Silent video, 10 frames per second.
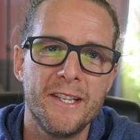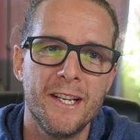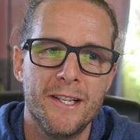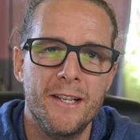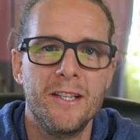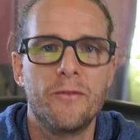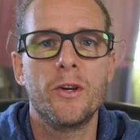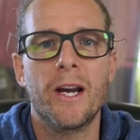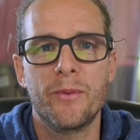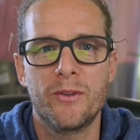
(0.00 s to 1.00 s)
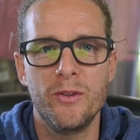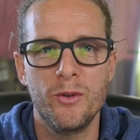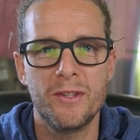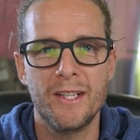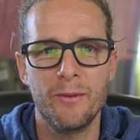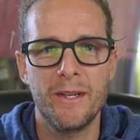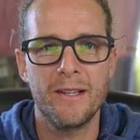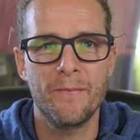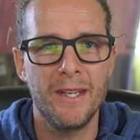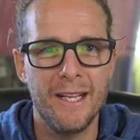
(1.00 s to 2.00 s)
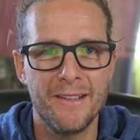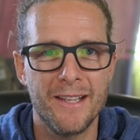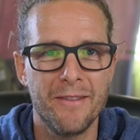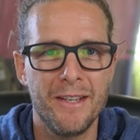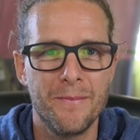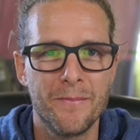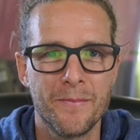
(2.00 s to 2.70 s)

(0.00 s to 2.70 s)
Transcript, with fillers: CSS if you happen to use Tailwind. Let's dive in.